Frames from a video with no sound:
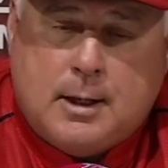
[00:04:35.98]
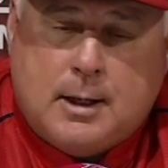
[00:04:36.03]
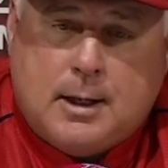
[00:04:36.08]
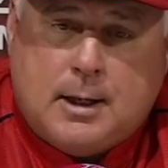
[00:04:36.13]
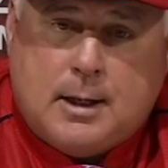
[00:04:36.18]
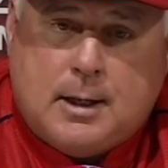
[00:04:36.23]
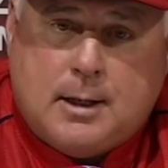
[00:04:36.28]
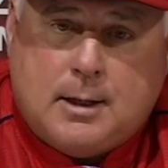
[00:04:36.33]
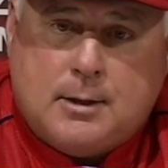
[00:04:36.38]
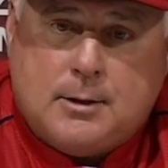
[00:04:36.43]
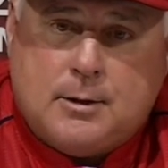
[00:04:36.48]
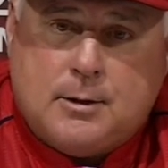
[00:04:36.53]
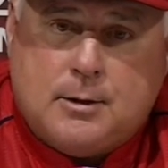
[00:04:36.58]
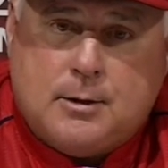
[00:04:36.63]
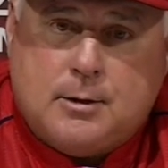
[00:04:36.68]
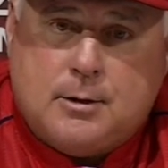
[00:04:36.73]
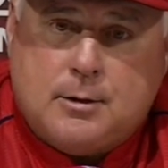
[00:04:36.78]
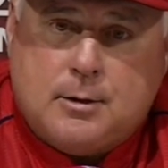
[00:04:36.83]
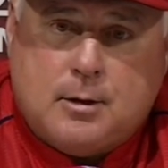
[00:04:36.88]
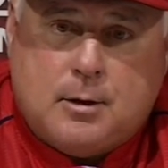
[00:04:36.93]
you
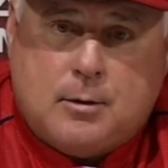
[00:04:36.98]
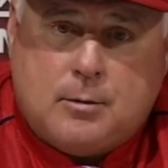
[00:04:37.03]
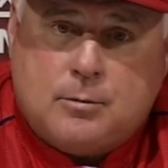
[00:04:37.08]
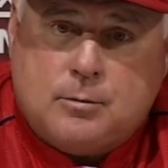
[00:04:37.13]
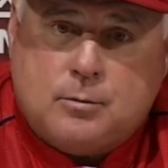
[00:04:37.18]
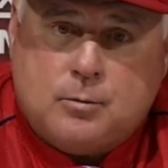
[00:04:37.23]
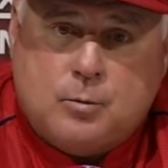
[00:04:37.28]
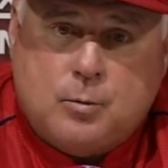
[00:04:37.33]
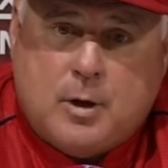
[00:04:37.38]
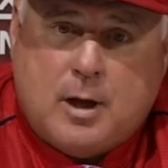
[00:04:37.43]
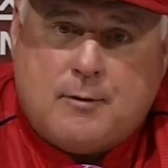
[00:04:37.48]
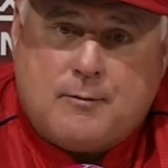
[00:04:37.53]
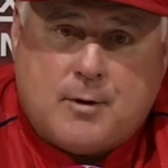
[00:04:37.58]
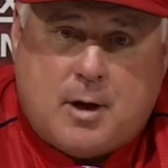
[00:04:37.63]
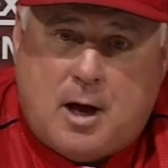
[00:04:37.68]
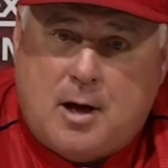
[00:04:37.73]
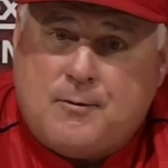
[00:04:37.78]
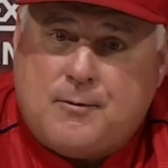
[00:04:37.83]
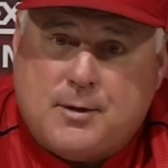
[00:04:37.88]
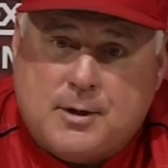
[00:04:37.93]
know, we have
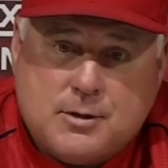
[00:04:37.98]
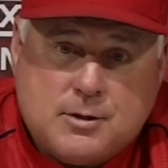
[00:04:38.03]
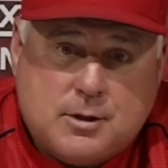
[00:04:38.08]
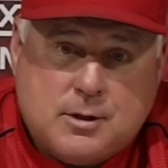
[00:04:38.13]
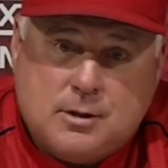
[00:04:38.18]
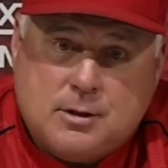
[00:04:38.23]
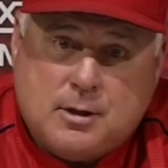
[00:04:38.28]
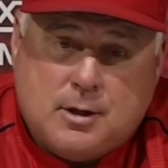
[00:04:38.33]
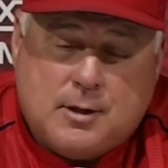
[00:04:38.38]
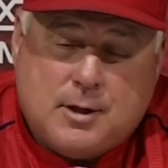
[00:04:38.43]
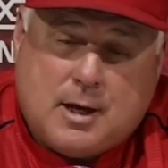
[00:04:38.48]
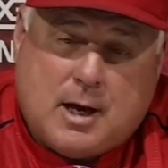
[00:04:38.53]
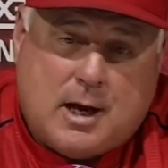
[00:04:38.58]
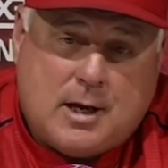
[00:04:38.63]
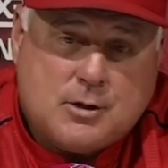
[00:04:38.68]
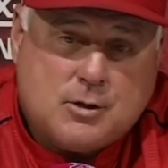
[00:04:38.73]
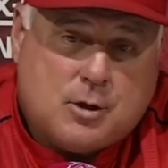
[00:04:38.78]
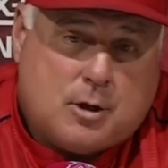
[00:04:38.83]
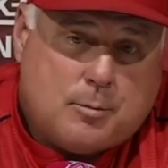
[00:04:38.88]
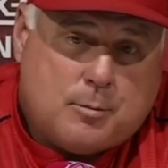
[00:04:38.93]
confidence in the
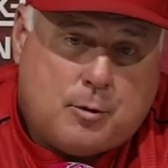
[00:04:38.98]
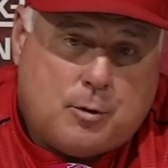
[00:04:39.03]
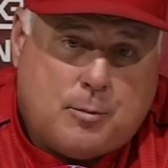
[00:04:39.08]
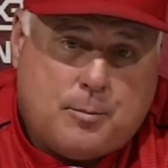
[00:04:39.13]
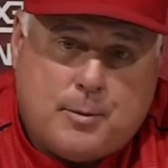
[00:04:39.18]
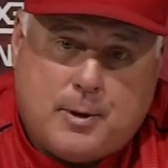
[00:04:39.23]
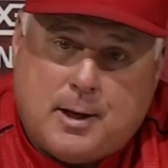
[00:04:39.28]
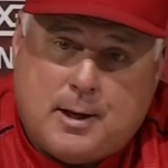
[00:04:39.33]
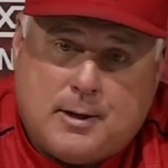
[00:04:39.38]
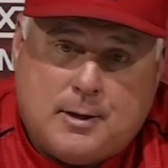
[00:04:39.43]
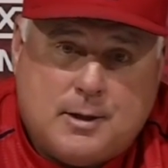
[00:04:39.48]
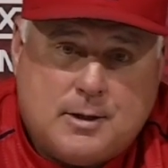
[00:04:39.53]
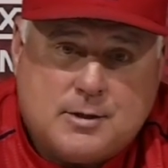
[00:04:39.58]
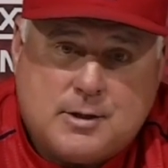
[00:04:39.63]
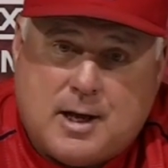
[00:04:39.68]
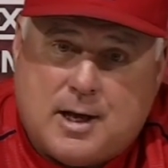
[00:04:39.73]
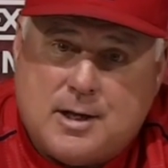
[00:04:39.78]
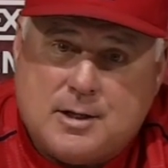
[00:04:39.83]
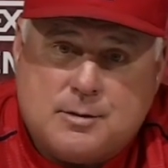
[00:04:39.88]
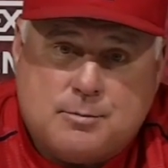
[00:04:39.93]
guys in our bullpen.
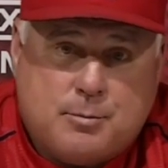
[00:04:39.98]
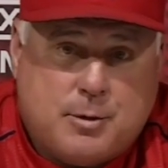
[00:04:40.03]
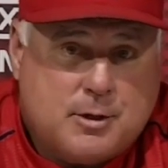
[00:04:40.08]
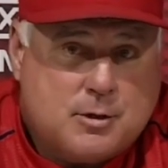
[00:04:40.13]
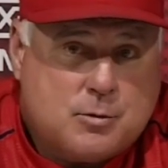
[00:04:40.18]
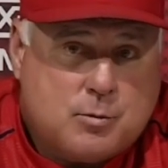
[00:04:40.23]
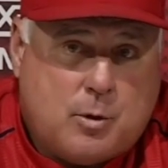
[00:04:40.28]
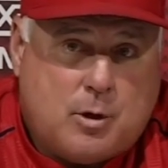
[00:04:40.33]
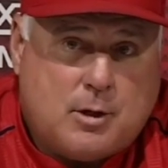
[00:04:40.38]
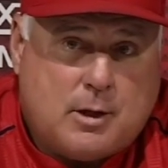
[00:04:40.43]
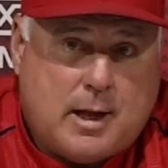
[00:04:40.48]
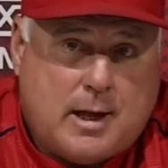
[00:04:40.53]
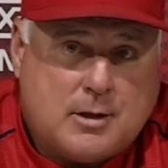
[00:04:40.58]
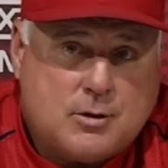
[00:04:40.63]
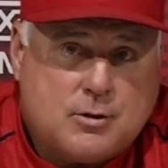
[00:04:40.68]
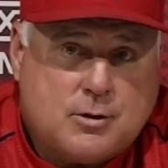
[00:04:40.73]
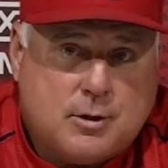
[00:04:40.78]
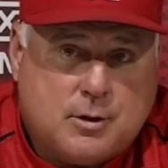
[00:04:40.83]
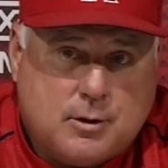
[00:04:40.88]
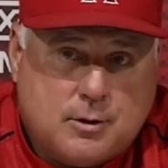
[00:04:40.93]
These guys pitched well
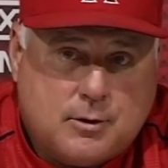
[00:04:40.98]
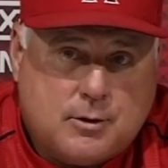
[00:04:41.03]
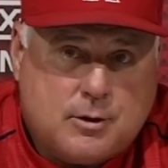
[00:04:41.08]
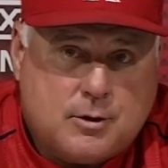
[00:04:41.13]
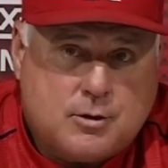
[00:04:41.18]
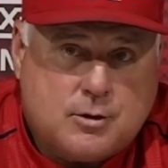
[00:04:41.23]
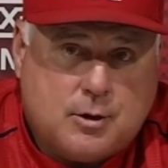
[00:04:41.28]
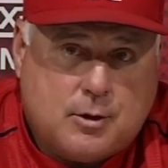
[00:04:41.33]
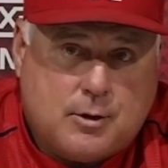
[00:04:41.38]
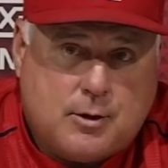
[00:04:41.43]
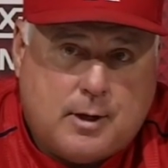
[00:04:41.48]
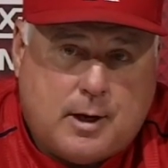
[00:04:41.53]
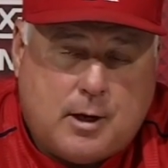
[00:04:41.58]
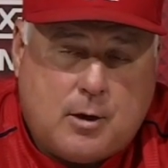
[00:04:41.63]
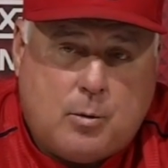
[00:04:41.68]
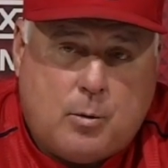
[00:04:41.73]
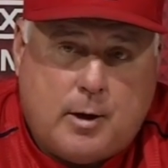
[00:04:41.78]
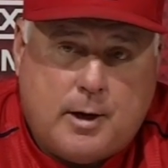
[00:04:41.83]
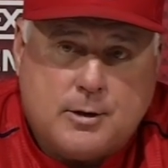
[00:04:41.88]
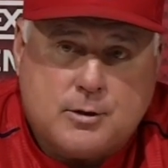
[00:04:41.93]
last year. This year they're
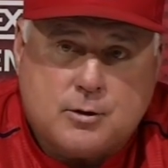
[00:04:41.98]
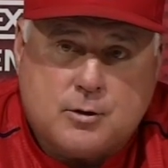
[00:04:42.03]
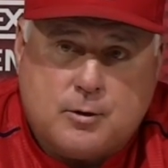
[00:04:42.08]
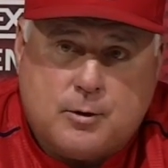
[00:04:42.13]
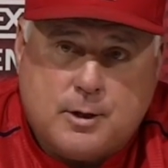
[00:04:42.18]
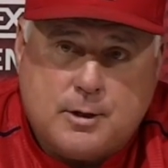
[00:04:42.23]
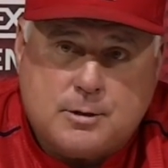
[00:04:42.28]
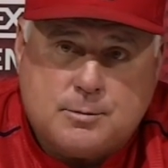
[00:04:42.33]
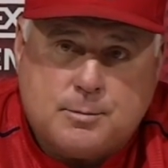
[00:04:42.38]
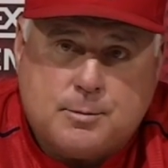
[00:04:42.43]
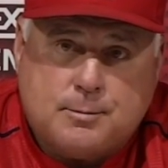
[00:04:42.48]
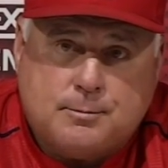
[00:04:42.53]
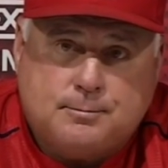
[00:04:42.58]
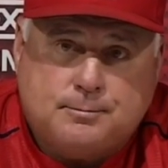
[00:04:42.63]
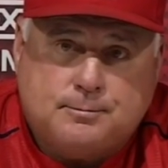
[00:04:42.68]
not quite as crisp